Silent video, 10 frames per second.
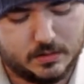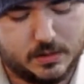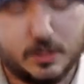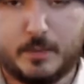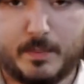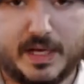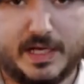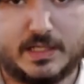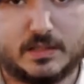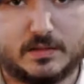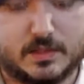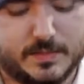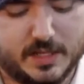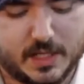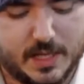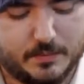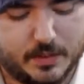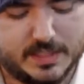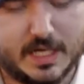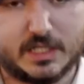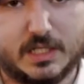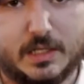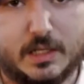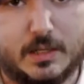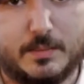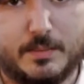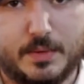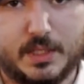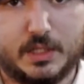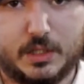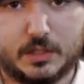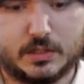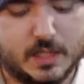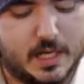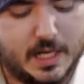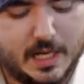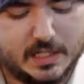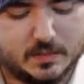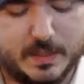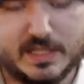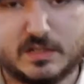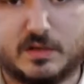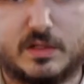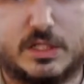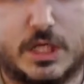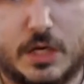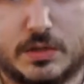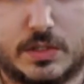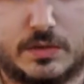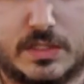top plate to mount the camera is actually pretty good. It's based on the Giotto's